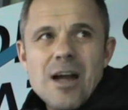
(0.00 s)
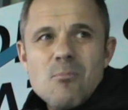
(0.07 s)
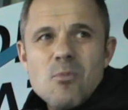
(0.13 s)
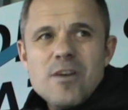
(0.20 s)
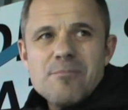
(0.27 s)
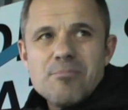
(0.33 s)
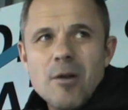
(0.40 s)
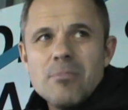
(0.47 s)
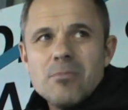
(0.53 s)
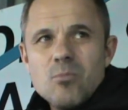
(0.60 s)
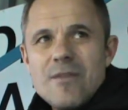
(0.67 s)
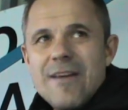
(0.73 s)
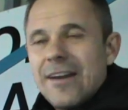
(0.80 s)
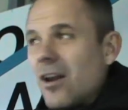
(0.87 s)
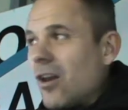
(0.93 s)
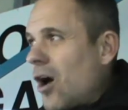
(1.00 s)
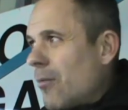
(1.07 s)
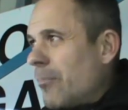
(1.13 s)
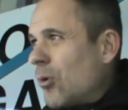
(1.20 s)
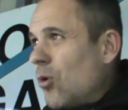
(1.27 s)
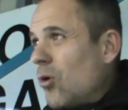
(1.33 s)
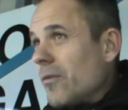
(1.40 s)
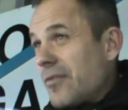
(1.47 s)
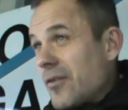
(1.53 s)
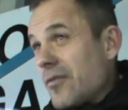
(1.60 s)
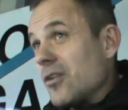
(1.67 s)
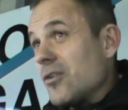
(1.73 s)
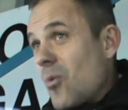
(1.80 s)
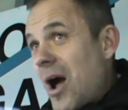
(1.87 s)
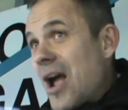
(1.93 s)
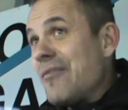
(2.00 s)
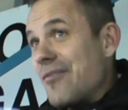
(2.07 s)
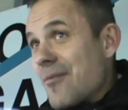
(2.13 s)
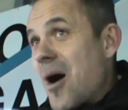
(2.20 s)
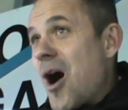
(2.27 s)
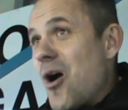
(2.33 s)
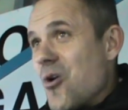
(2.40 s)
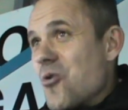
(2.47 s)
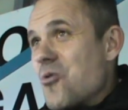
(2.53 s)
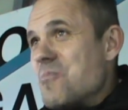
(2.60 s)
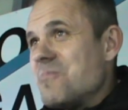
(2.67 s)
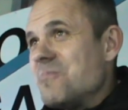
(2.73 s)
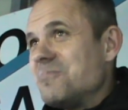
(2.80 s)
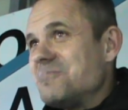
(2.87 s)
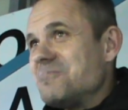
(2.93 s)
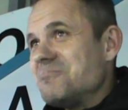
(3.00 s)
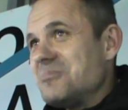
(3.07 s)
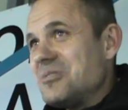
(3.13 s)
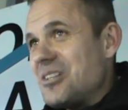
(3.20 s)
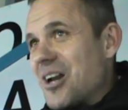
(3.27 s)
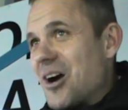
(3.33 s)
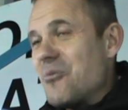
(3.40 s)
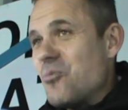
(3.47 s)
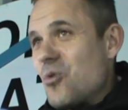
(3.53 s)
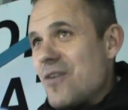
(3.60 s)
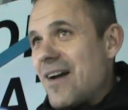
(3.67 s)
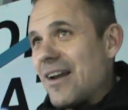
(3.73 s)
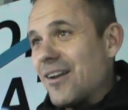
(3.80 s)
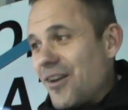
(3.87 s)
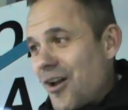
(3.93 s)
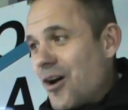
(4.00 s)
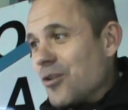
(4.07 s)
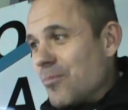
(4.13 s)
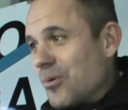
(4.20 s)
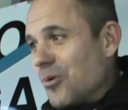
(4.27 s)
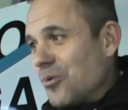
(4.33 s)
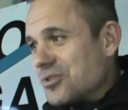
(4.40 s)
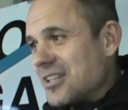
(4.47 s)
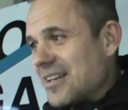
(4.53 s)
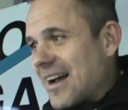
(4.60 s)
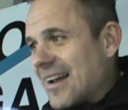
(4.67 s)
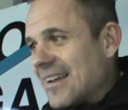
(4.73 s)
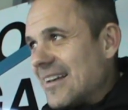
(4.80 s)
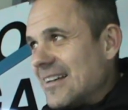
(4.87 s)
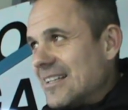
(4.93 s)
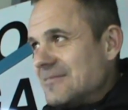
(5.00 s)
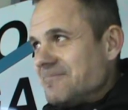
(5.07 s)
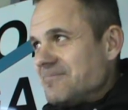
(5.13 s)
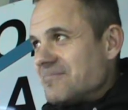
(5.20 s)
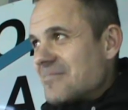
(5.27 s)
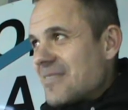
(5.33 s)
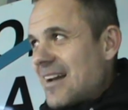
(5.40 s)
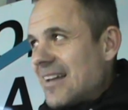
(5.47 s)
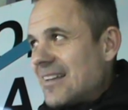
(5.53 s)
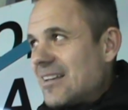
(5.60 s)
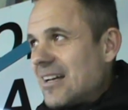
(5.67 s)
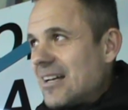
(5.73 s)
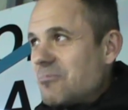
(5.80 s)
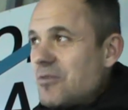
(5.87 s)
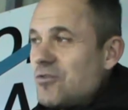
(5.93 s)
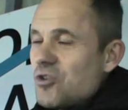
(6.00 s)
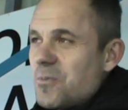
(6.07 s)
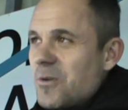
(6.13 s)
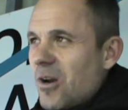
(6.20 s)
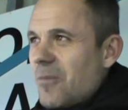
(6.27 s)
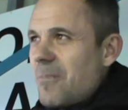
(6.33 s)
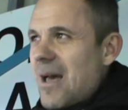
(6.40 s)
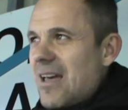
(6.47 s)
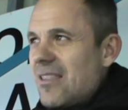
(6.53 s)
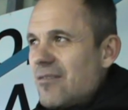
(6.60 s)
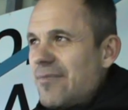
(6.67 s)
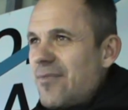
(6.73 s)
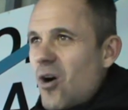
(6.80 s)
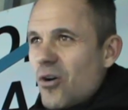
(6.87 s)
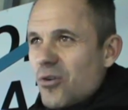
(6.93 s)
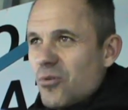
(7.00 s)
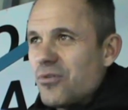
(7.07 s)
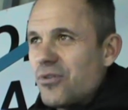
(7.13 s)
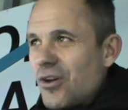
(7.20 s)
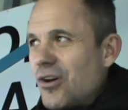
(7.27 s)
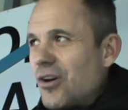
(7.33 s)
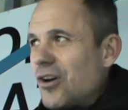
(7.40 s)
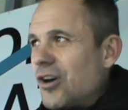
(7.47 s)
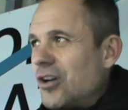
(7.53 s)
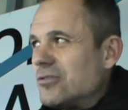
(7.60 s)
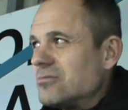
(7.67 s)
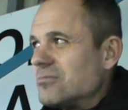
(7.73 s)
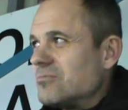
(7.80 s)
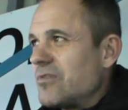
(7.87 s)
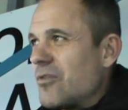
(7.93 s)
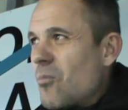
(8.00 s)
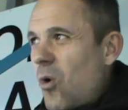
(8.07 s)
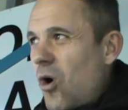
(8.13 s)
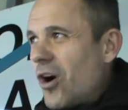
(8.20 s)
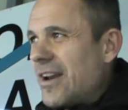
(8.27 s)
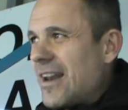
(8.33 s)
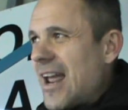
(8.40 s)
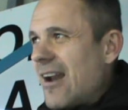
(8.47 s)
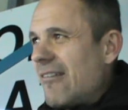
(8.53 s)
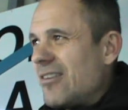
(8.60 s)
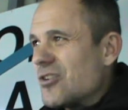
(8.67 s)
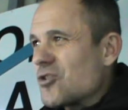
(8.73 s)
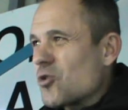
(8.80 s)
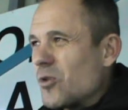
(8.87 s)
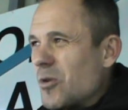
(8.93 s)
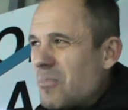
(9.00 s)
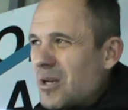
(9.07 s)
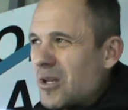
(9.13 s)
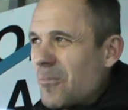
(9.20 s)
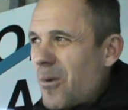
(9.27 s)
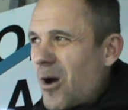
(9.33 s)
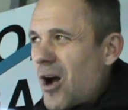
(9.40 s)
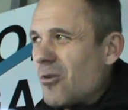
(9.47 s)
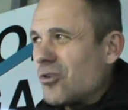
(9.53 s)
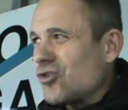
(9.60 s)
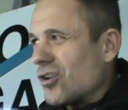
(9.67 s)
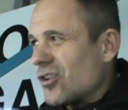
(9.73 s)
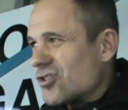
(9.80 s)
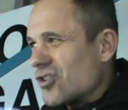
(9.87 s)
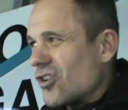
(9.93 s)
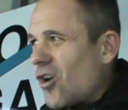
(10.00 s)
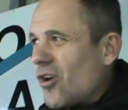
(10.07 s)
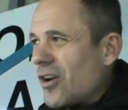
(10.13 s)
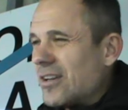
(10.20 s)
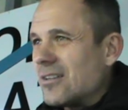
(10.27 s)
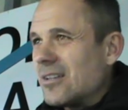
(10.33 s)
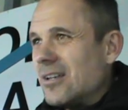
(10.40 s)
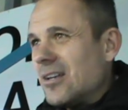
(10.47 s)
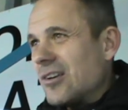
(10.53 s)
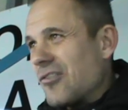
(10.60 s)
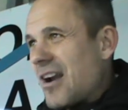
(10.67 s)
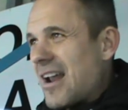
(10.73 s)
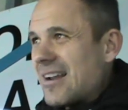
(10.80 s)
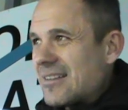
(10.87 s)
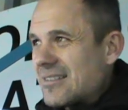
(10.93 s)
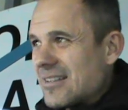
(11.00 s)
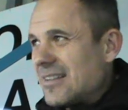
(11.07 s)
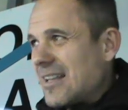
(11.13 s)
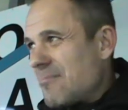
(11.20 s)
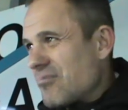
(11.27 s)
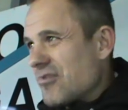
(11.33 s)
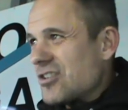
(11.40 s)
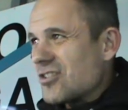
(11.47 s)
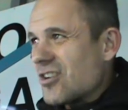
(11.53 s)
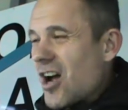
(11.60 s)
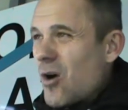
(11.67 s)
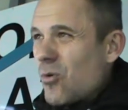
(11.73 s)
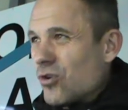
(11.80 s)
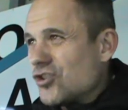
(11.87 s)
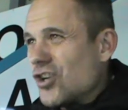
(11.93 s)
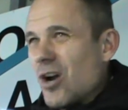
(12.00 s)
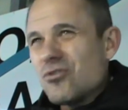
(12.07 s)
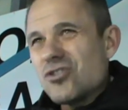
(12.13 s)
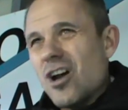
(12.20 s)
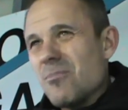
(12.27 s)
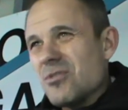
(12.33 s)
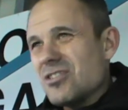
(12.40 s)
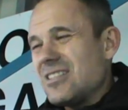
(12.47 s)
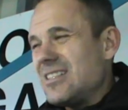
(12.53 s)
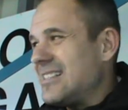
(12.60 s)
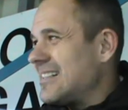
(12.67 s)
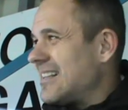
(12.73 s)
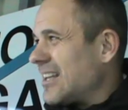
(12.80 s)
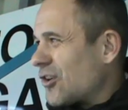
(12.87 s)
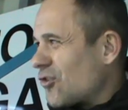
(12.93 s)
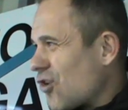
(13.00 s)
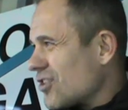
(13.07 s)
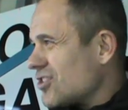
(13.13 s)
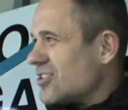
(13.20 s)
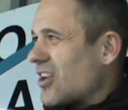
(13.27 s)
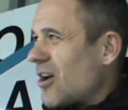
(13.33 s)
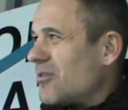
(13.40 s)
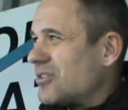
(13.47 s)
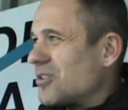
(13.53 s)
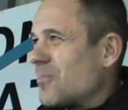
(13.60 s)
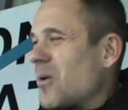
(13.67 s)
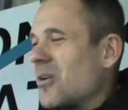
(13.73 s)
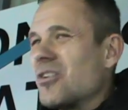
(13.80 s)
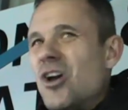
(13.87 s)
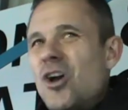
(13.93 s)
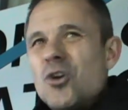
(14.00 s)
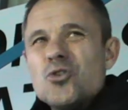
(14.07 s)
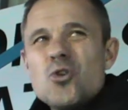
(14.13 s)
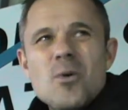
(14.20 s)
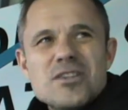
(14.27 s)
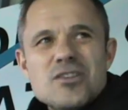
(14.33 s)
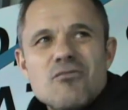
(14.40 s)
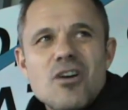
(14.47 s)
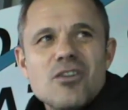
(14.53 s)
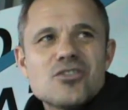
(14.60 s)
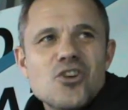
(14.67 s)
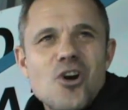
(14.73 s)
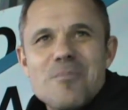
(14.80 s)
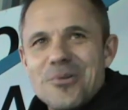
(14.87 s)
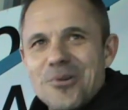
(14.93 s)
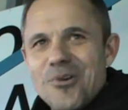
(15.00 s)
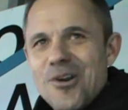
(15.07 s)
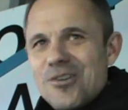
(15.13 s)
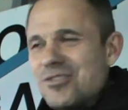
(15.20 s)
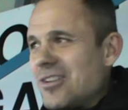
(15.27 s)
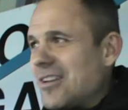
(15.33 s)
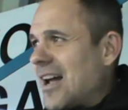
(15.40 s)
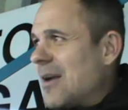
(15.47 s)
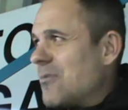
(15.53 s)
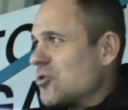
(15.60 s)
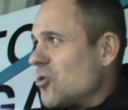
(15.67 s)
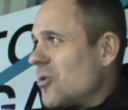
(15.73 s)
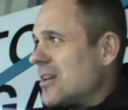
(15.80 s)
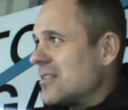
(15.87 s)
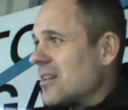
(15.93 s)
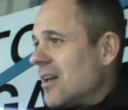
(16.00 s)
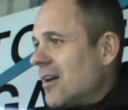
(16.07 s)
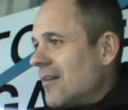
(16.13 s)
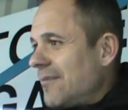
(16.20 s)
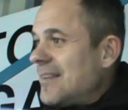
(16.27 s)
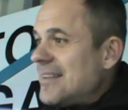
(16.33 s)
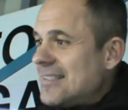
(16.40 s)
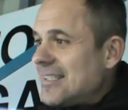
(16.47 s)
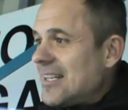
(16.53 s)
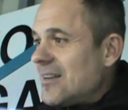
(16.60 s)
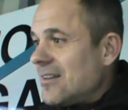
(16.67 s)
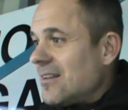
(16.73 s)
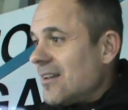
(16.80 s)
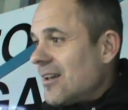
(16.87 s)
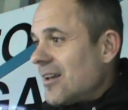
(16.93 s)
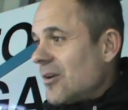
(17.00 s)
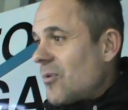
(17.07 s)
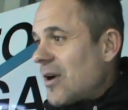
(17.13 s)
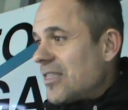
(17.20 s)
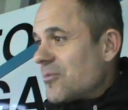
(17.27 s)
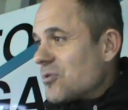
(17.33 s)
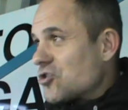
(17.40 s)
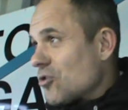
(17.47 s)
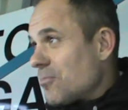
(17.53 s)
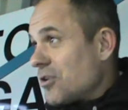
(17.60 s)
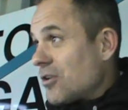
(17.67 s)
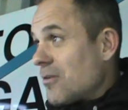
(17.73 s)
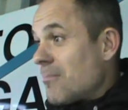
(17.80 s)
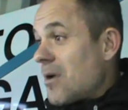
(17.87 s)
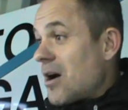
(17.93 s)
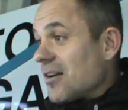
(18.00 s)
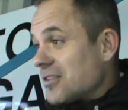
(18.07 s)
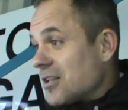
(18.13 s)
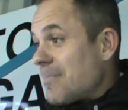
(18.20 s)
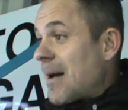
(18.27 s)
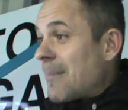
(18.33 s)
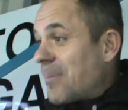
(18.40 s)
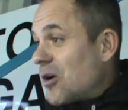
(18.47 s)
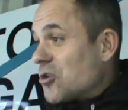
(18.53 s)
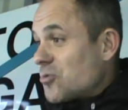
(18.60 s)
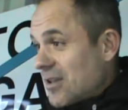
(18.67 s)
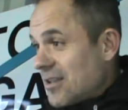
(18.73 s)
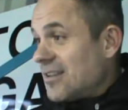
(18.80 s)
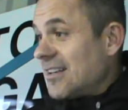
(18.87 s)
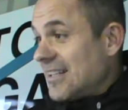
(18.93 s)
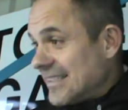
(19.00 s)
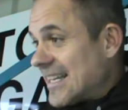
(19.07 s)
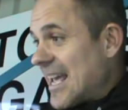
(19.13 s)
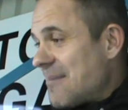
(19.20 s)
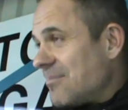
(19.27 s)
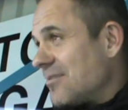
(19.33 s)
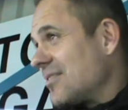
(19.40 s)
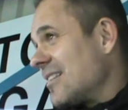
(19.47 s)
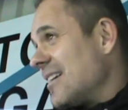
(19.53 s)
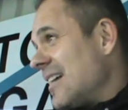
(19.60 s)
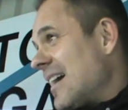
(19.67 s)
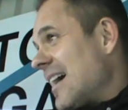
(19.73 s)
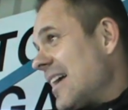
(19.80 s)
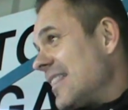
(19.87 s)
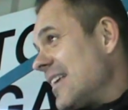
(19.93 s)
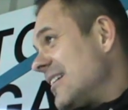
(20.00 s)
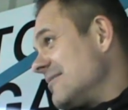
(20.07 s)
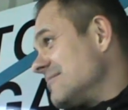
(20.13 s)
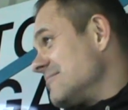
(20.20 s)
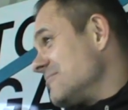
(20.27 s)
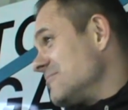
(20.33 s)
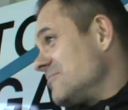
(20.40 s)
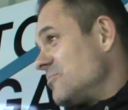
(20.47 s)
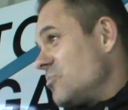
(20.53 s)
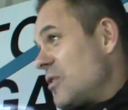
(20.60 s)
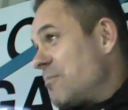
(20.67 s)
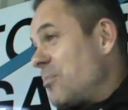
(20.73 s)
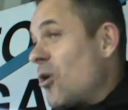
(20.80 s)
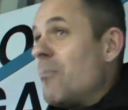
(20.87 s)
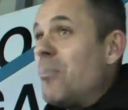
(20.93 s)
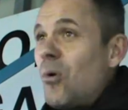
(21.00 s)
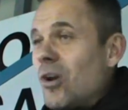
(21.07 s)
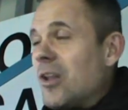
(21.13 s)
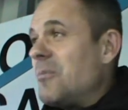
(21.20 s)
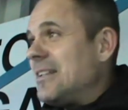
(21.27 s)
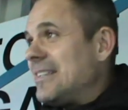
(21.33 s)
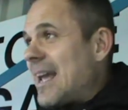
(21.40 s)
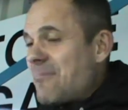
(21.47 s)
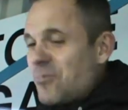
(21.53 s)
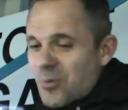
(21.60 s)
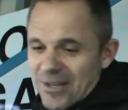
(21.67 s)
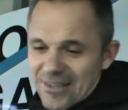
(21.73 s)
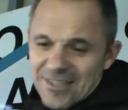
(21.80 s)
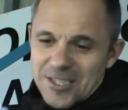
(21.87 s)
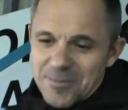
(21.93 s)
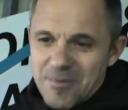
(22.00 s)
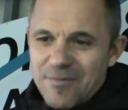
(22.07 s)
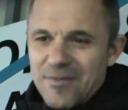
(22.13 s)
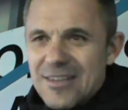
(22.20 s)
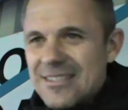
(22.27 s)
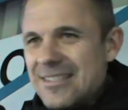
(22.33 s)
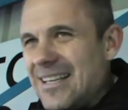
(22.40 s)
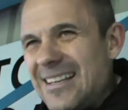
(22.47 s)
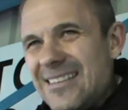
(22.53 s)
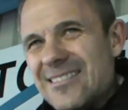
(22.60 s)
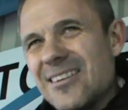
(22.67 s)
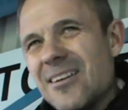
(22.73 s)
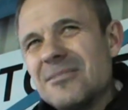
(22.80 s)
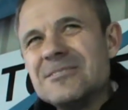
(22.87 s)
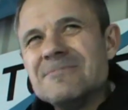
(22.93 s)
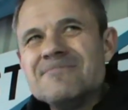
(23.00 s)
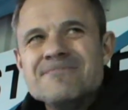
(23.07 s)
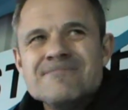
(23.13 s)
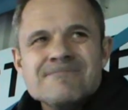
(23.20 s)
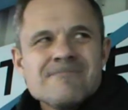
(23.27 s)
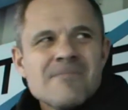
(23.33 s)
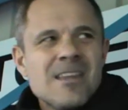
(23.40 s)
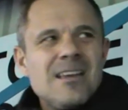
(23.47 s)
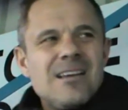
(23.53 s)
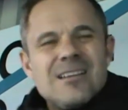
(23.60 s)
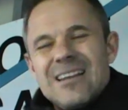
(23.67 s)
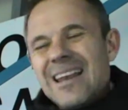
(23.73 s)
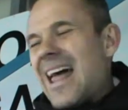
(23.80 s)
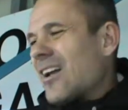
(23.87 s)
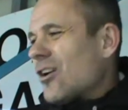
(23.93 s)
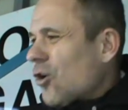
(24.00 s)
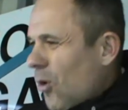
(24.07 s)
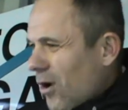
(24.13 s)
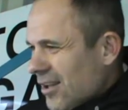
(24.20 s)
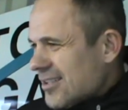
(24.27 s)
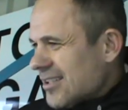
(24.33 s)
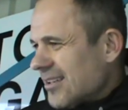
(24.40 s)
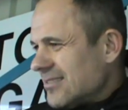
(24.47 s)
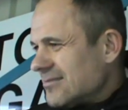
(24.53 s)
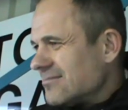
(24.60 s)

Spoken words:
And we've had a lot of ball away from home. We've had a lot of the ball today, and we've just been on about the final third from wide areas, from the middle of the park. We're trying to slide Greggs and then Briscoe or Joe Thomas in, and then crosses going into the box. It was always the wrong type of cross today. It was always fizzed in when there was somebody unmarked at the back post when they needed depth, and then we put a ball in with depth when it needs to be fizzed in. So lack of quality,